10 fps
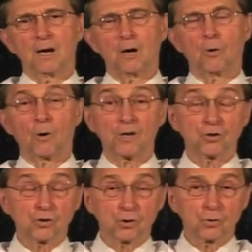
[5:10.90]

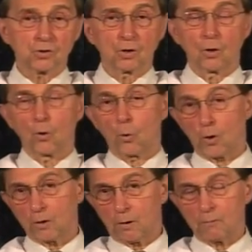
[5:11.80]
orange juice
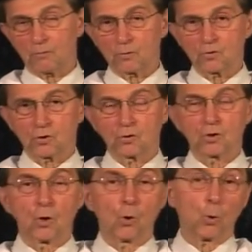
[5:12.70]
or grapefruit
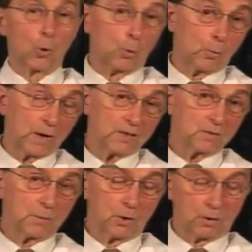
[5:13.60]
juice or
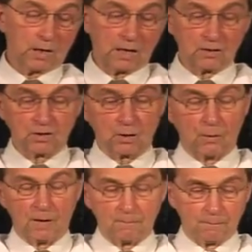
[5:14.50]
rice milk, and
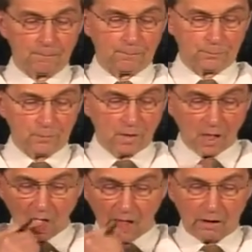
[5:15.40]
so on.
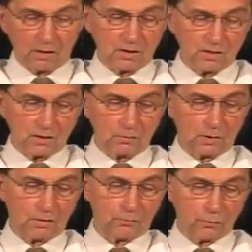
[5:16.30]
Now,
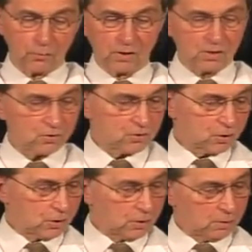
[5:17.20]
continuing through this
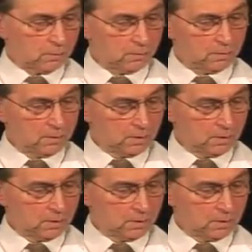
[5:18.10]
journal,